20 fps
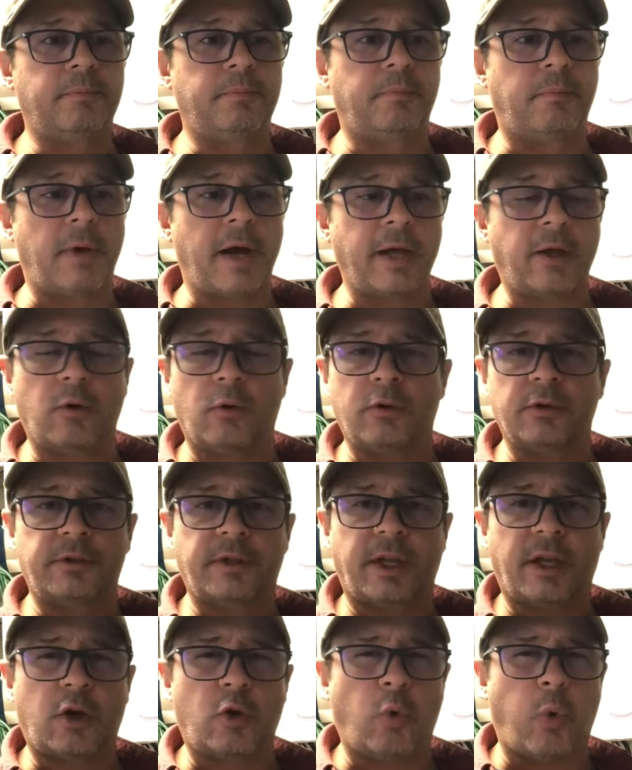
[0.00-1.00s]
My goal is
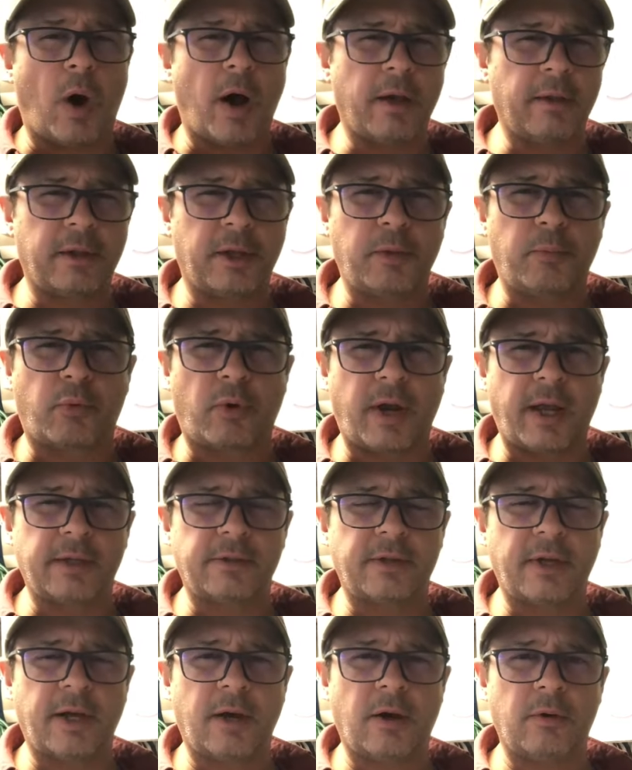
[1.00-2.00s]
to get quality
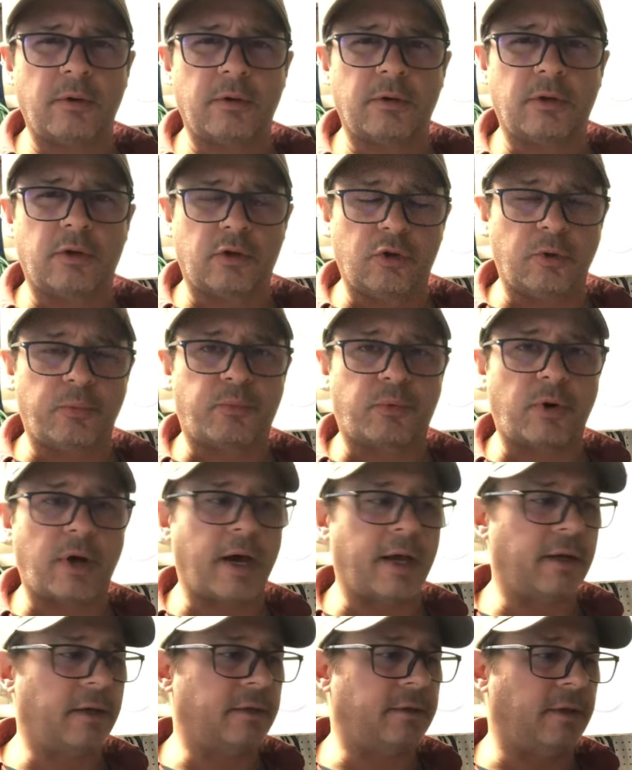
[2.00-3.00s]
brass out, good
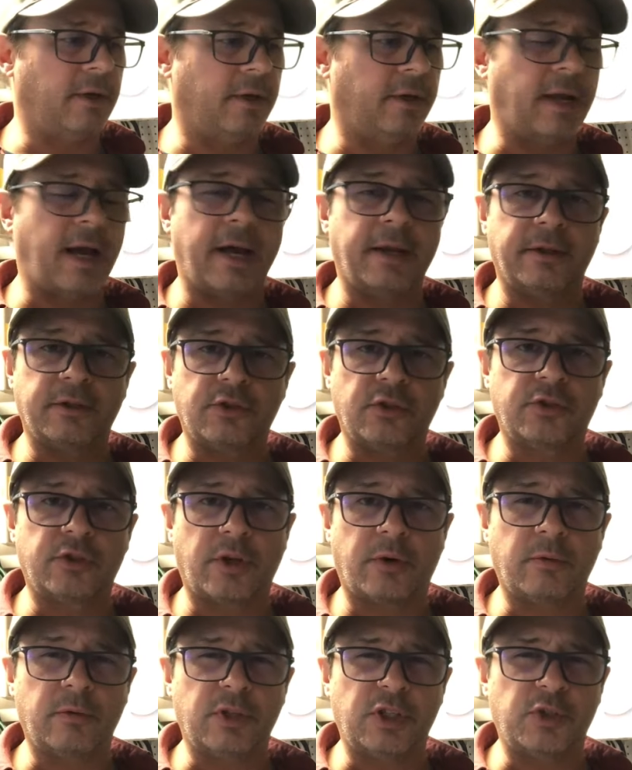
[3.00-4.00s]
product, not
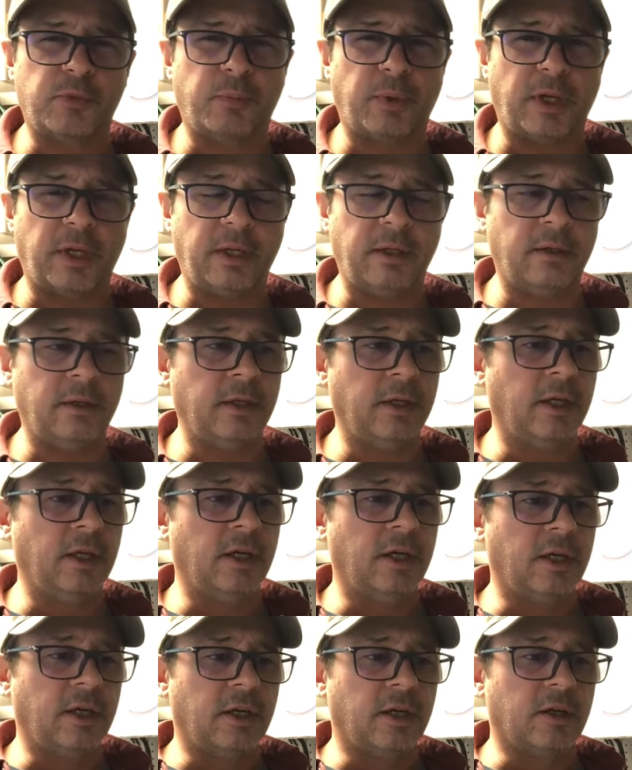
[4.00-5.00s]
necessarily speed.
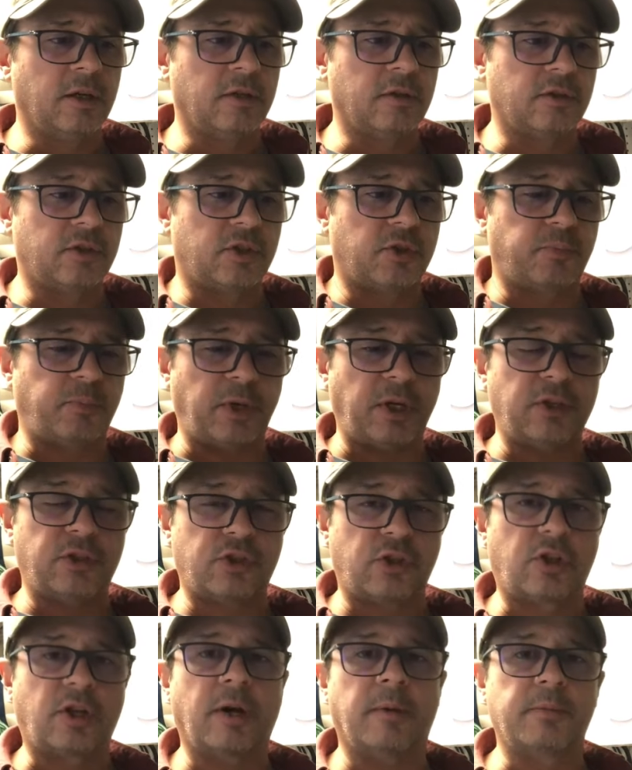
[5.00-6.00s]
Speed
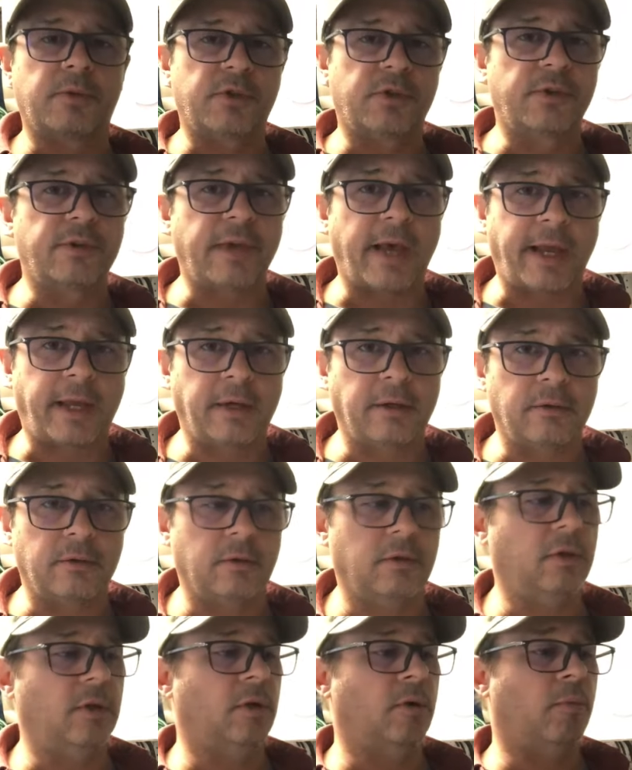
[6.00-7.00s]
should come second.
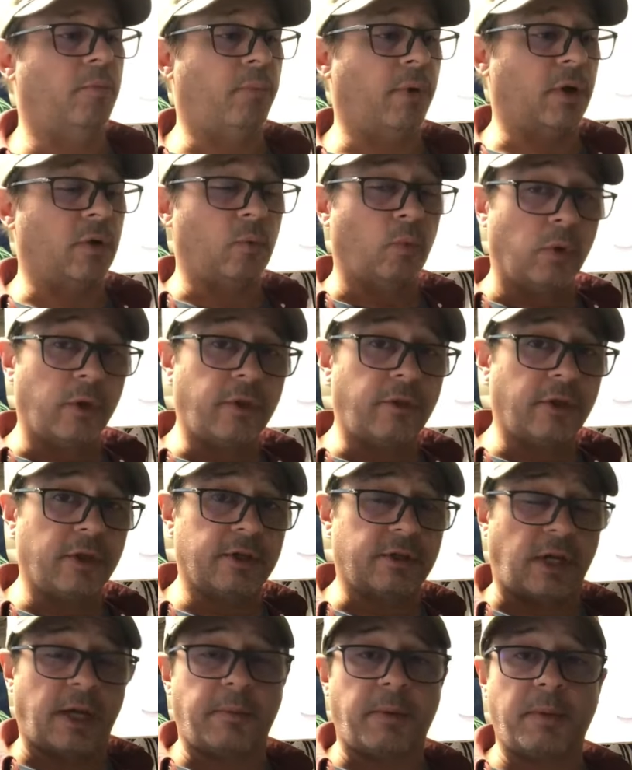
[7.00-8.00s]
But with
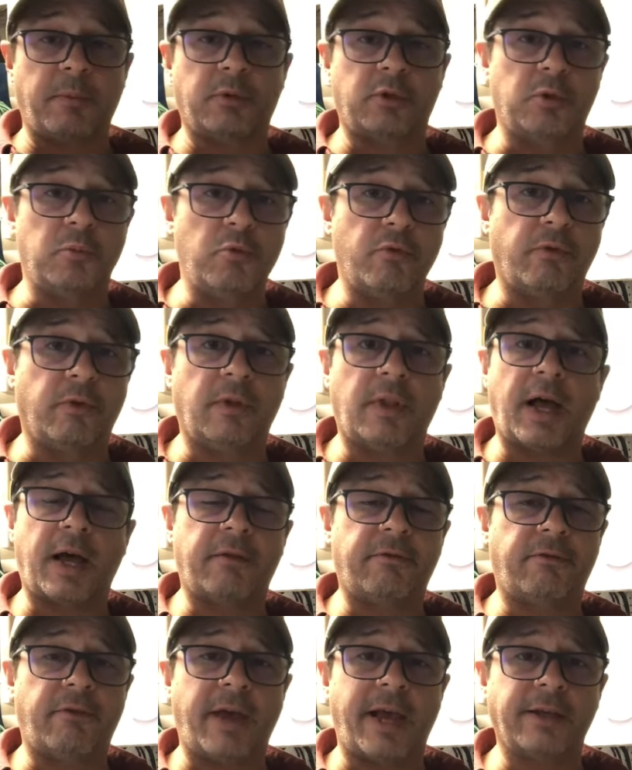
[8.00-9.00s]
this, I'm able to move a lot
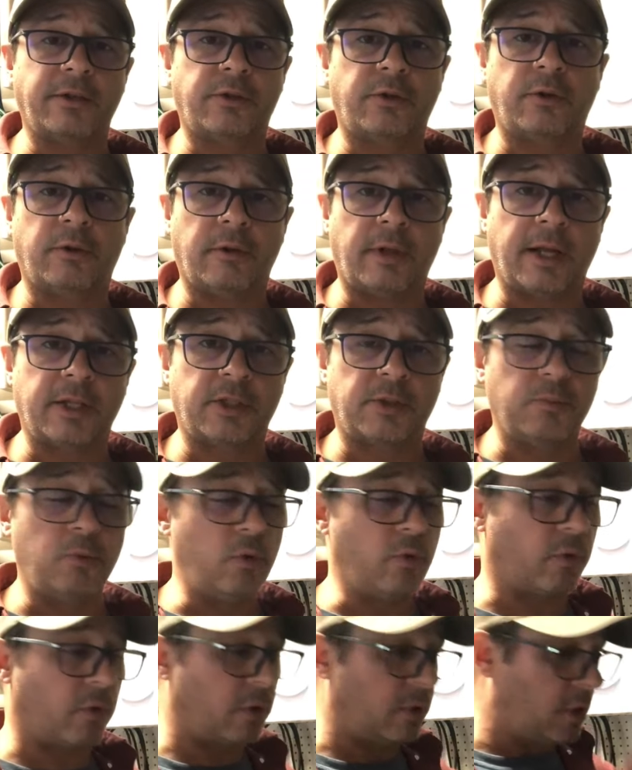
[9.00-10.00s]
faster and a lot
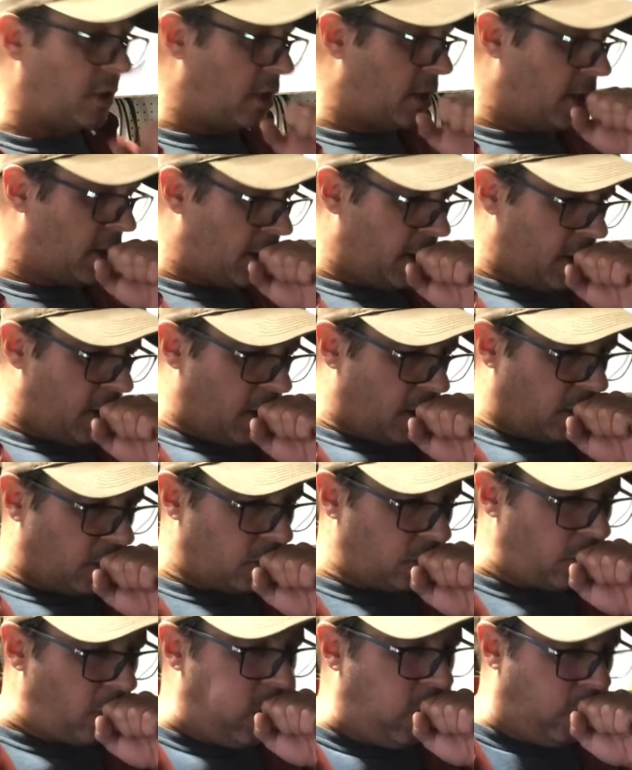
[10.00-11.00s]
smoother.
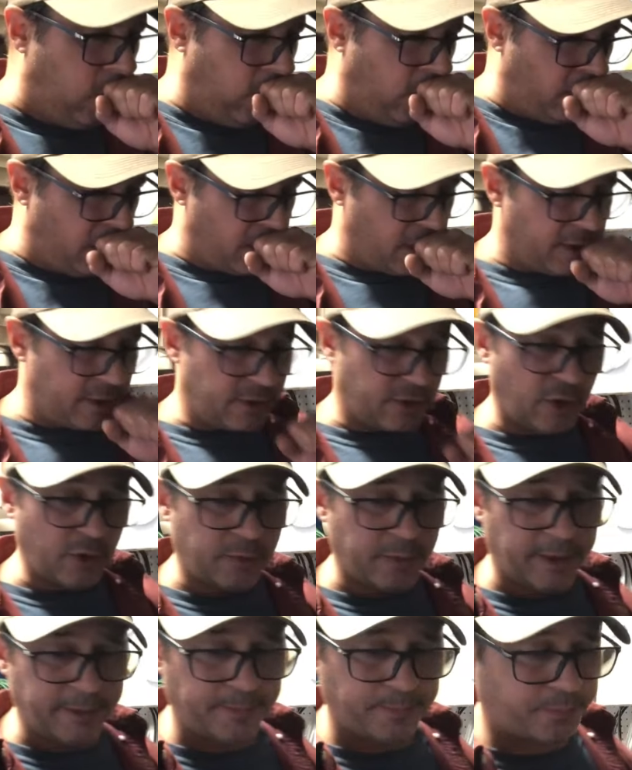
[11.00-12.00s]
Excuse
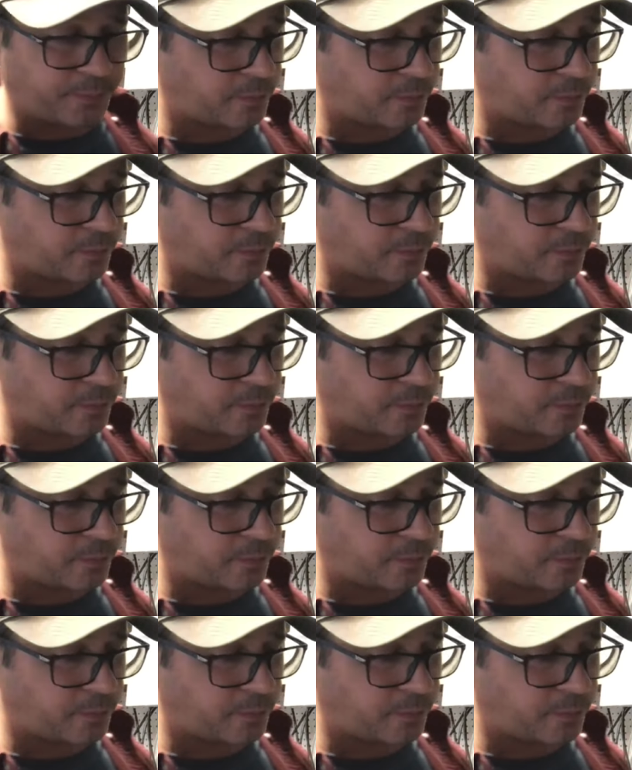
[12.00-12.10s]
me.